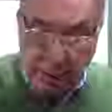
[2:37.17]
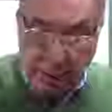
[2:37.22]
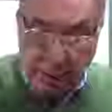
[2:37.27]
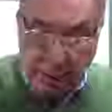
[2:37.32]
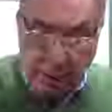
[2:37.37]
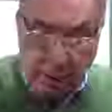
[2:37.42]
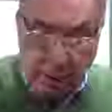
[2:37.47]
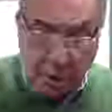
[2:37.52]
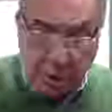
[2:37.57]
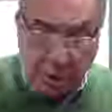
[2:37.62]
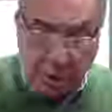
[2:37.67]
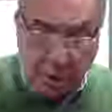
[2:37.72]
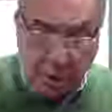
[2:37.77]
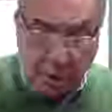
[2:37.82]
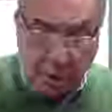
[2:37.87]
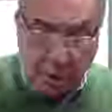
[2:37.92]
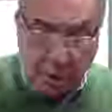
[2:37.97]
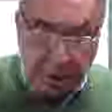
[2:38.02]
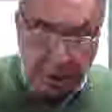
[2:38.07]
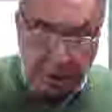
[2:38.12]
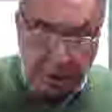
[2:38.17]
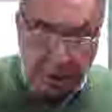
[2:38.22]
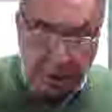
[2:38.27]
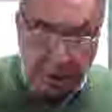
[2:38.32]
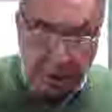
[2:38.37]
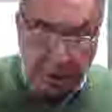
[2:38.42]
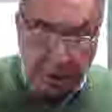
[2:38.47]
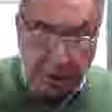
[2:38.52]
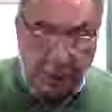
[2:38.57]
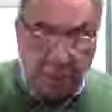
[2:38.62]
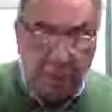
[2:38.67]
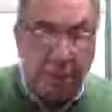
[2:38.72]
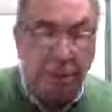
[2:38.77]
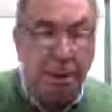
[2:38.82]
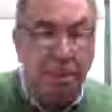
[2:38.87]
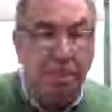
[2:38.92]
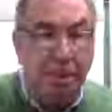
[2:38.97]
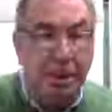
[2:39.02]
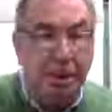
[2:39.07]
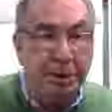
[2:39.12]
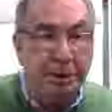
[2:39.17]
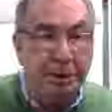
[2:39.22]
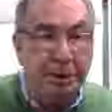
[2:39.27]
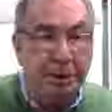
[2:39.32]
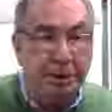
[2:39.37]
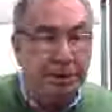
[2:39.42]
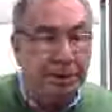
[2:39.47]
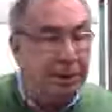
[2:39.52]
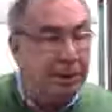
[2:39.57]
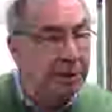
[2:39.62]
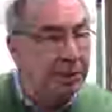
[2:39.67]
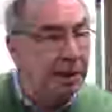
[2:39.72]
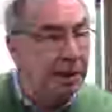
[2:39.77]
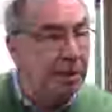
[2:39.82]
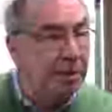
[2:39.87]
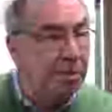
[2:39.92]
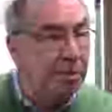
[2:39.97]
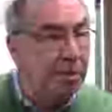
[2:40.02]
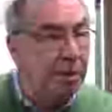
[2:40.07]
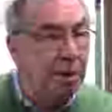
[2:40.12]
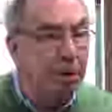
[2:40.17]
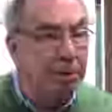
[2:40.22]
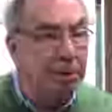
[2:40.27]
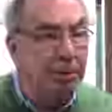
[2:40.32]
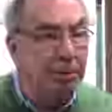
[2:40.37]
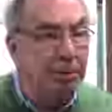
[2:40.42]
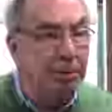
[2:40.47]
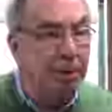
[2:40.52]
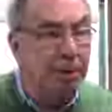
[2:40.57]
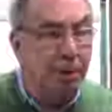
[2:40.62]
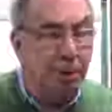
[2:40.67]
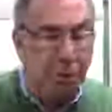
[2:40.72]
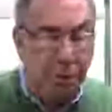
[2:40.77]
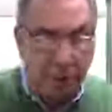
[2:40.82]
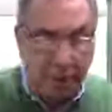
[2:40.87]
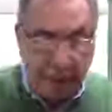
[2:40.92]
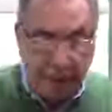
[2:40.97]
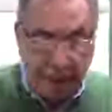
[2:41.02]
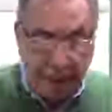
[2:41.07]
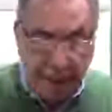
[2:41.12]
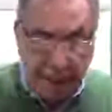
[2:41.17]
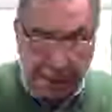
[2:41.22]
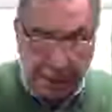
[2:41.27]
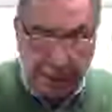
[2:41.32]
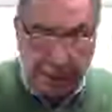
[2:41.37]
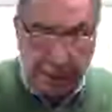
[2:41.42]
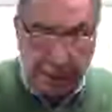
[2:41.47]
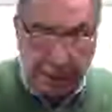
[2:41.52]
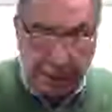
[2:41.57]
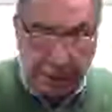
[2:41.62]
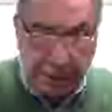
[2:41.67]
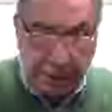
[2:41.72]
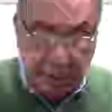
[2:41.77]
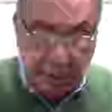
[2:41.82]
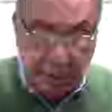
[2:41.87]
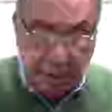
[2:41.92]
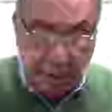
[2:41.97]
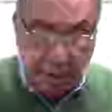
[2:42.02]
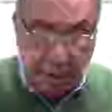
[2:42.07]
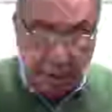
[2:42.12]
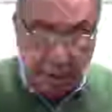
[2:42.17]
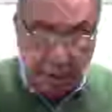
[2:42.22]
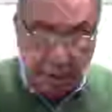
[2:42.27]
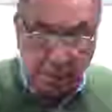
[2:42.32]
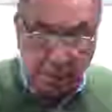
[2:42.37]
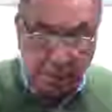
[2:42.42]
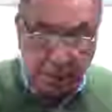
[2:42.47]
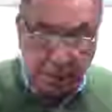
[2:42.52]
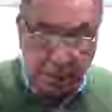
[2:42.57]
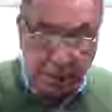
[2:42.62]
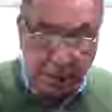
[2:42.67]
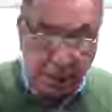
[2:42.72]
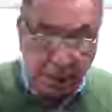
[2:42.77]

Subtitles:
and also lists on a yearly basis the 10 most frequently accessed articles,